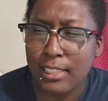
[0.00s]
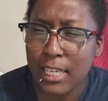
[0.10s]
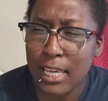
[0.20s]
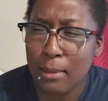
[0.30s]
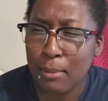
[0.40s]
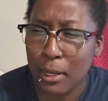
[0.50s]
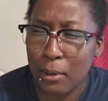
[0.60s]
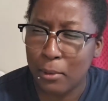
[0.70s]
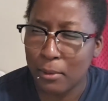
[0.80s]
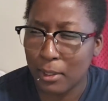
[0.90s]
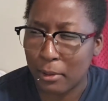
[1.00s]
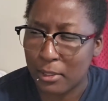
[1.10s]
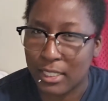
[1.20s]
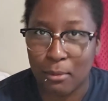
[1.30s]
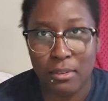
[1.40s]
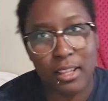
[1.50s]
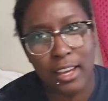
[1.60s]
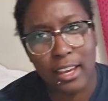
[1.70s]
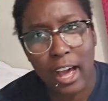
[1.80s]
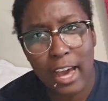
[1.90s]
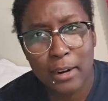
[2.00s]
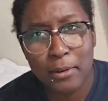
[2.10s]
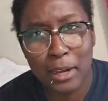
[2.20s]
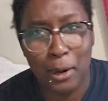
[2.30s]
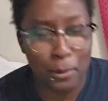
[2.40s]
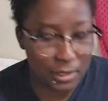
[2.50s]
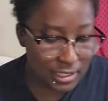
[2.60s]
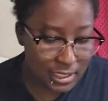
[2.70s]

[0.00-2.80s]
T-Bone or something. I don't know.